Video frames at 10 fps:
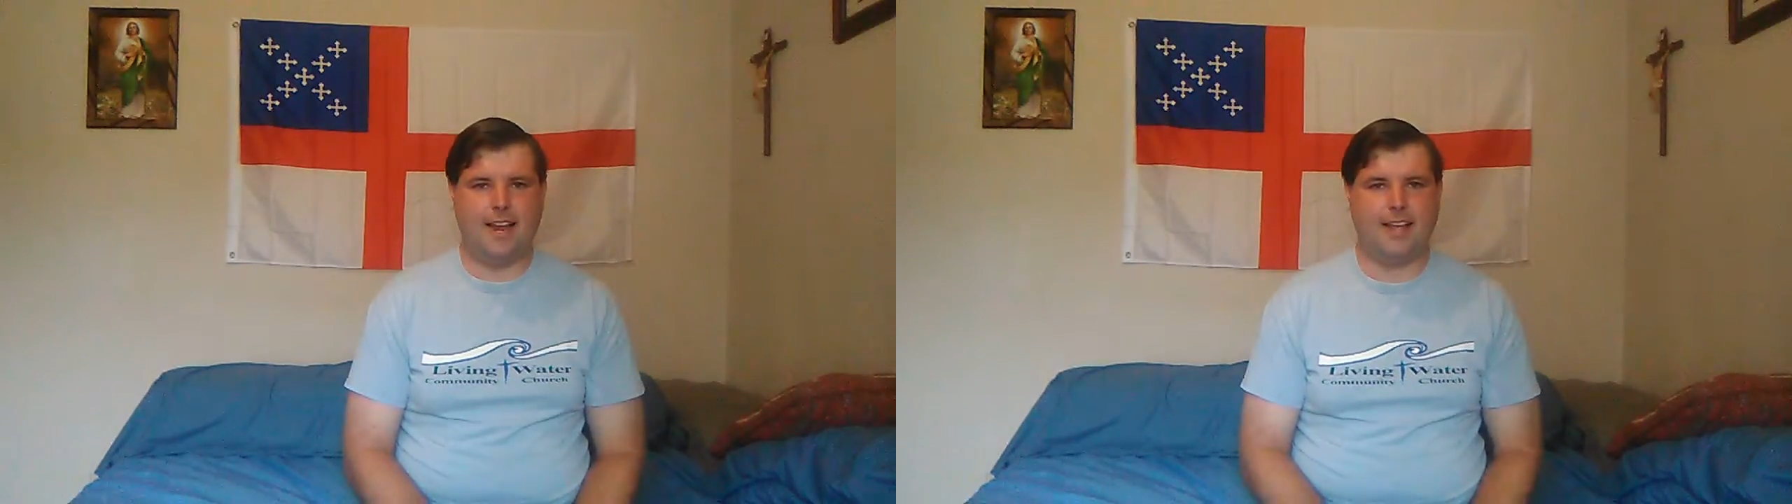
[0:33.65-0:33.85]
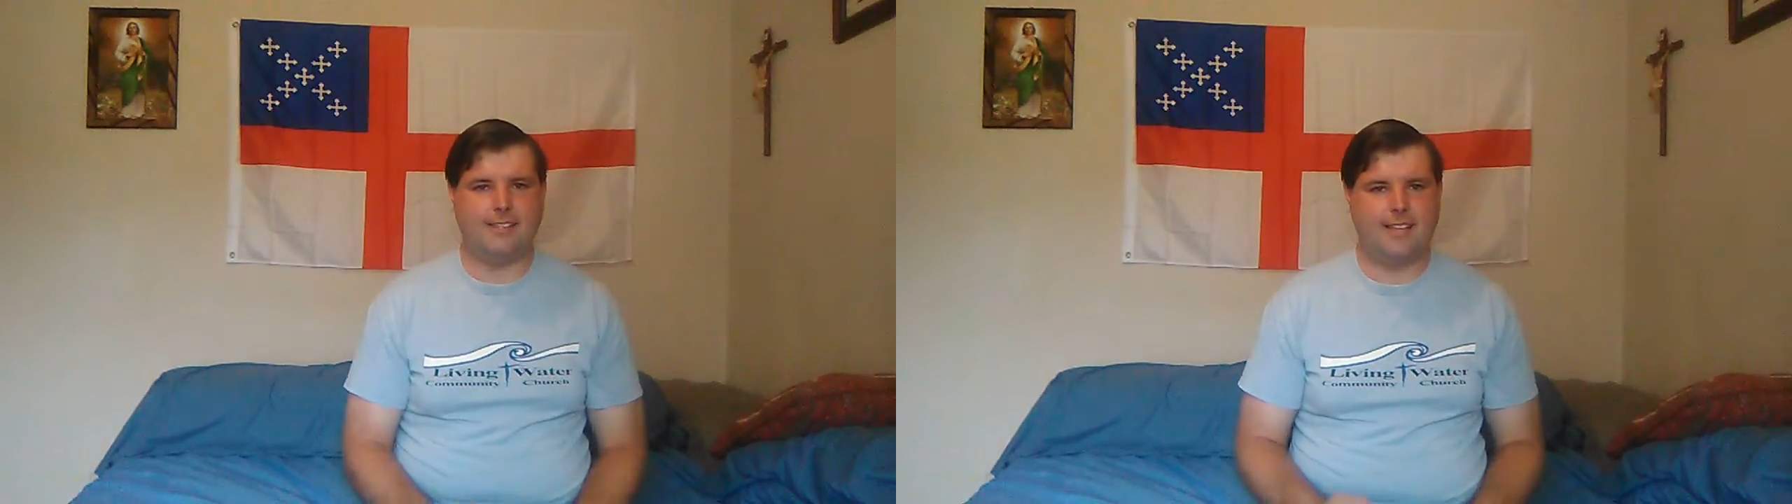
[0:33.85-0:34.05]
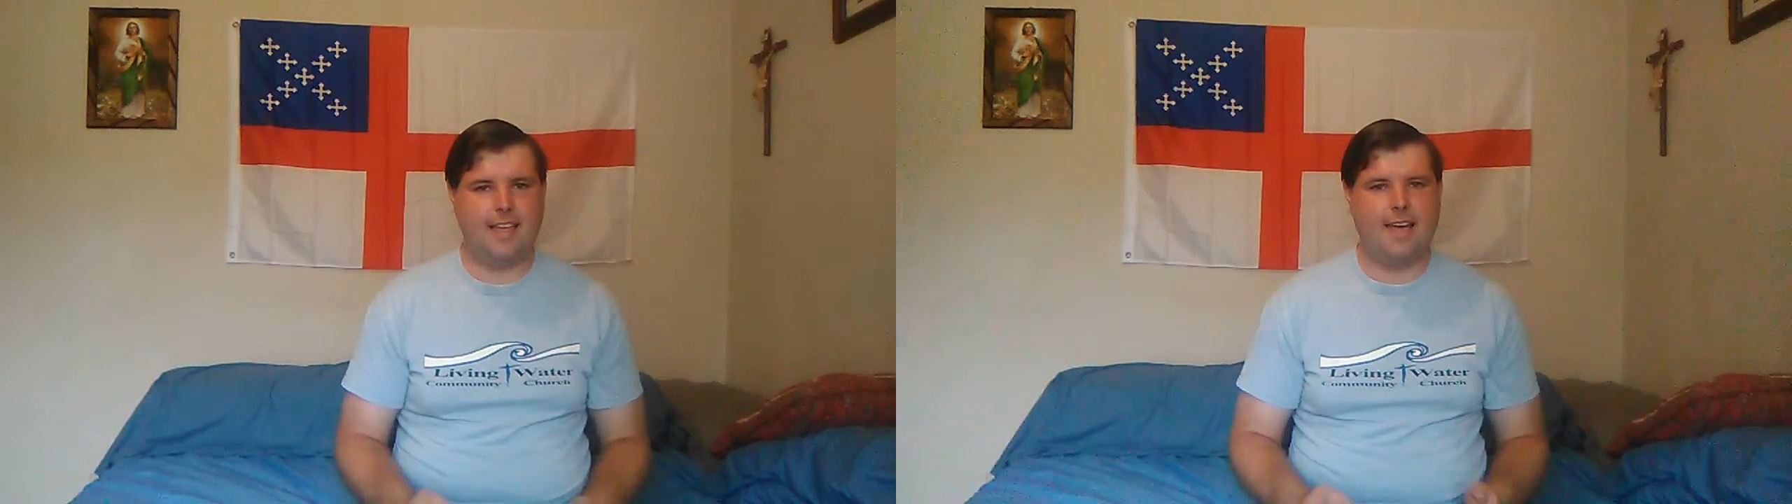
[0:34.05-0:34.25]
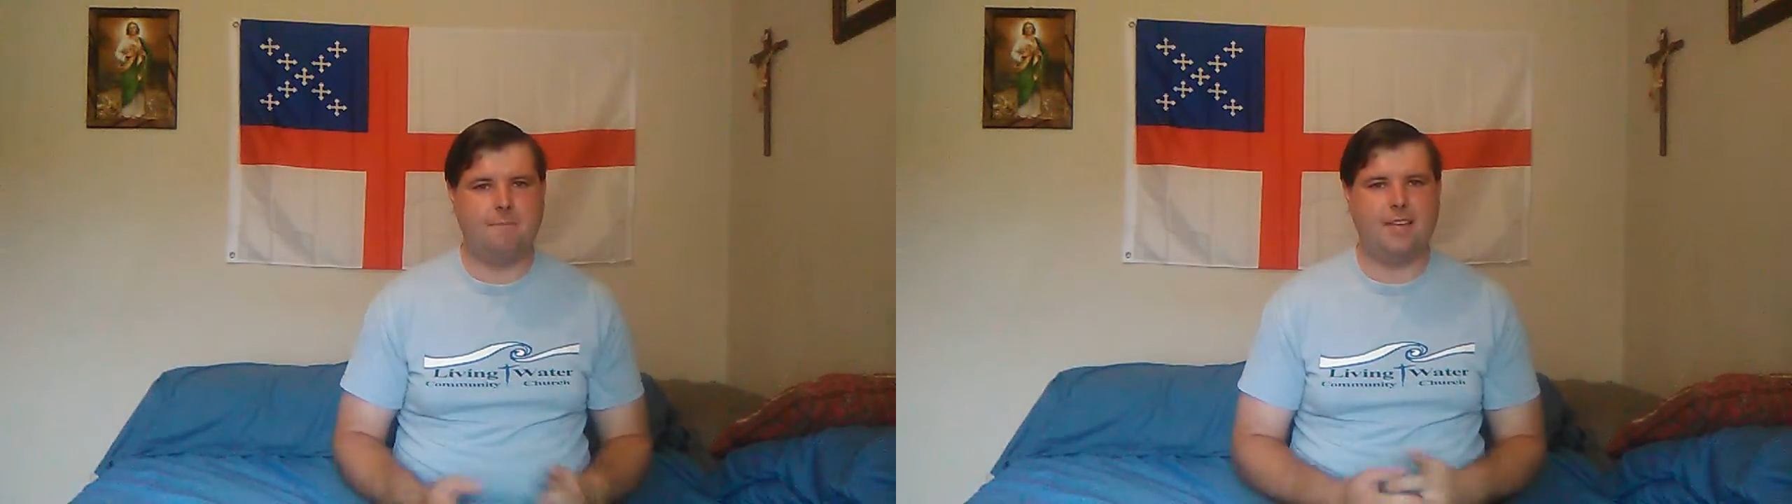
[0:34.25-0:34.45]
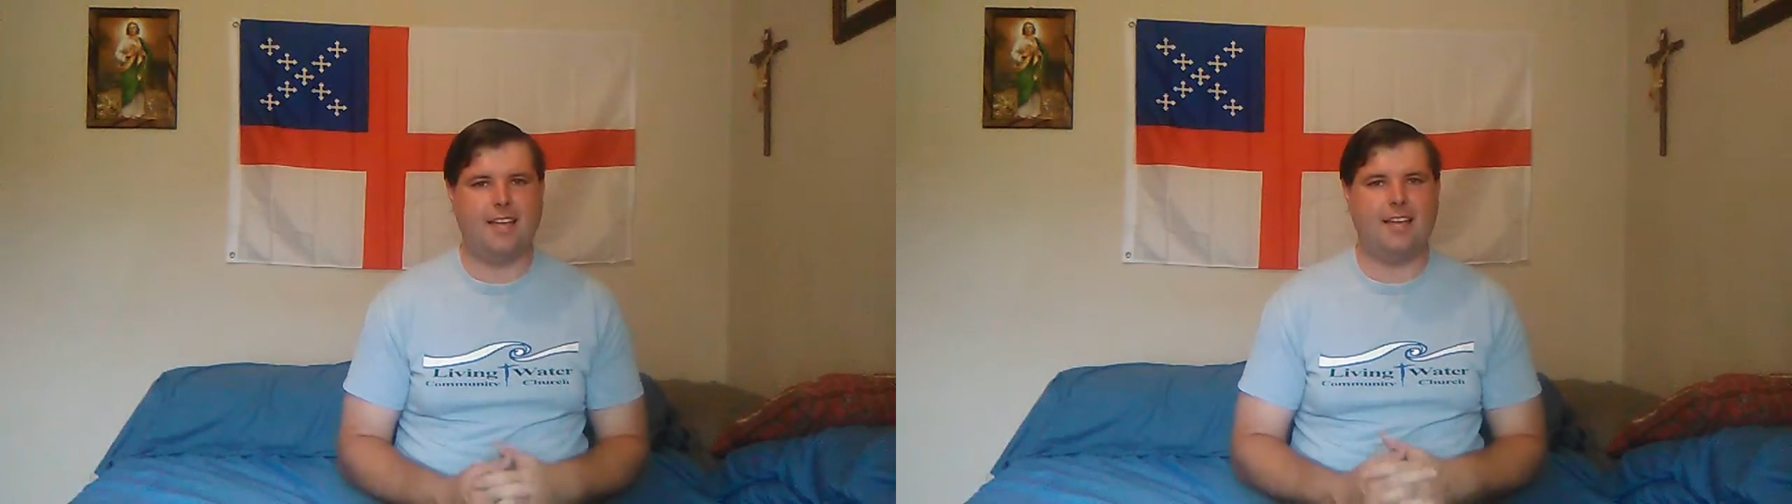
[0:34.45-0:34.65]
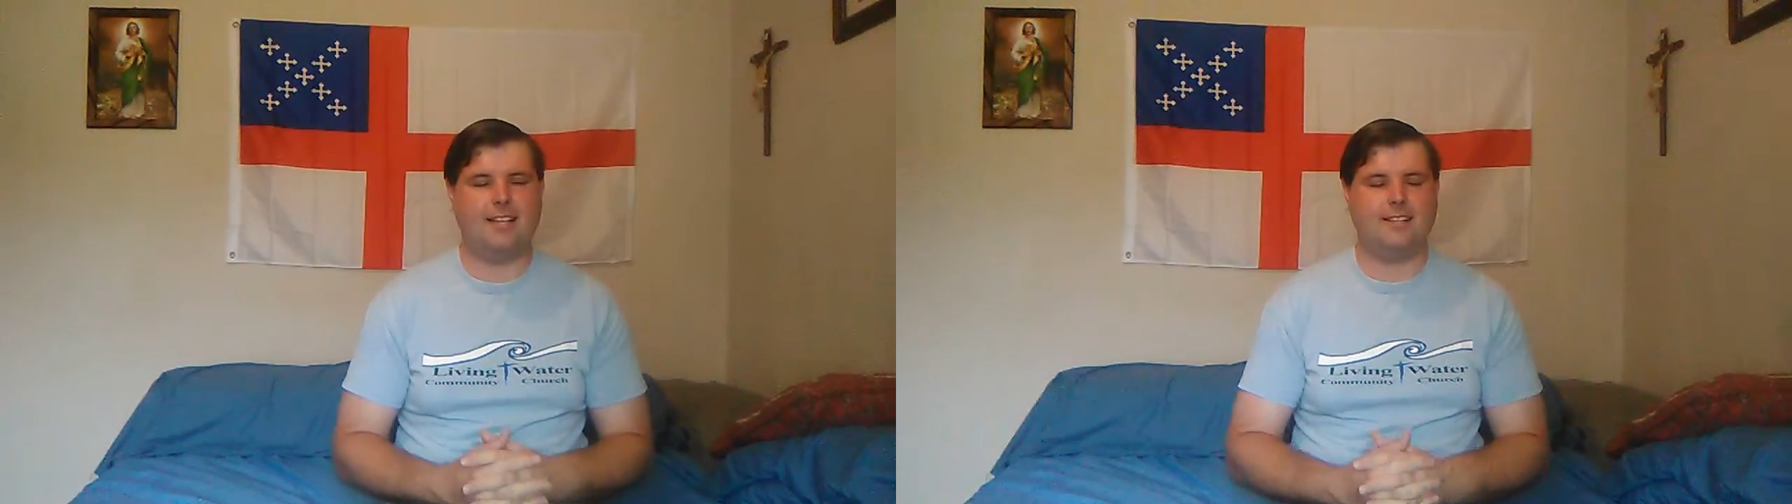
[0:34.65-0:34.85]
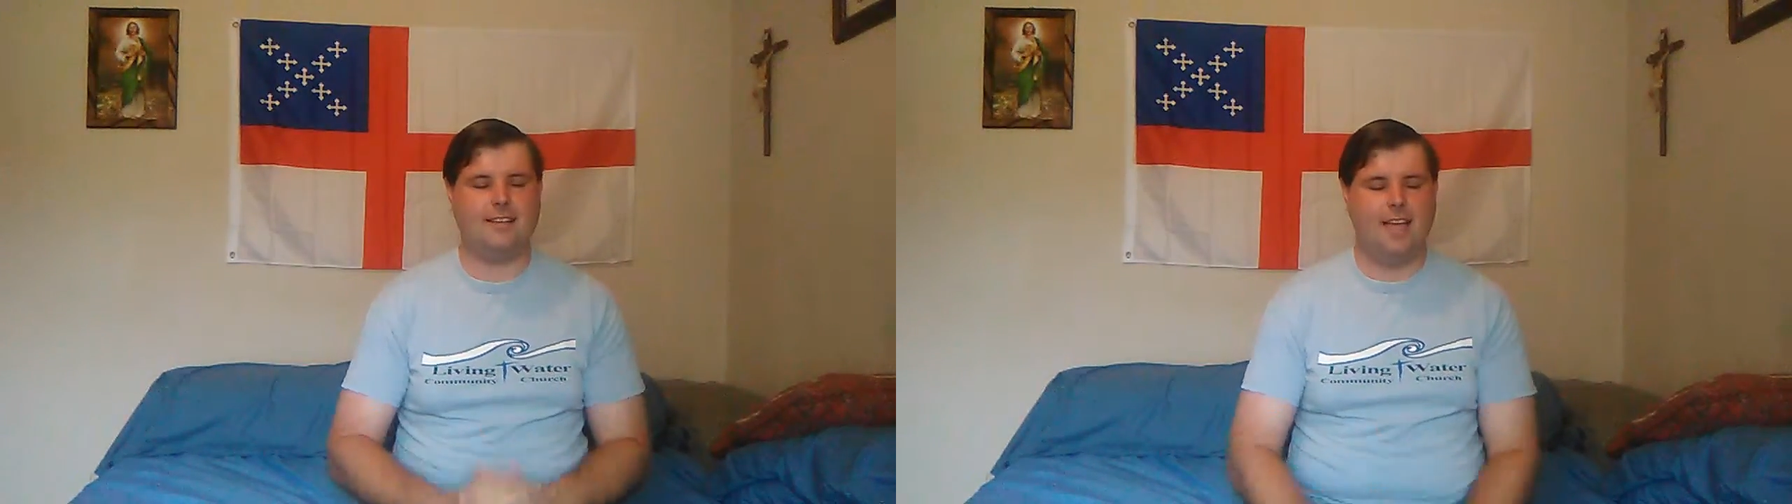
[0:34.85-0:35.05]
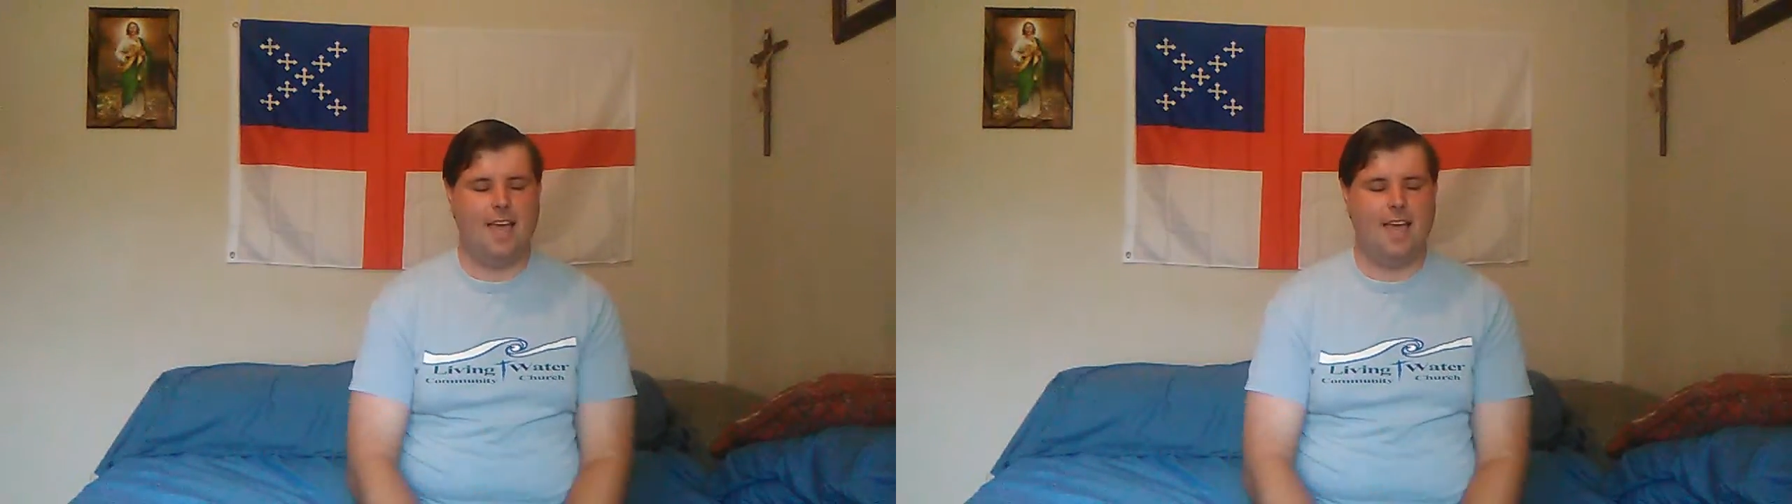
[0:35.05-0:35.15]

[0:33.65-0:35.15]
And I say that because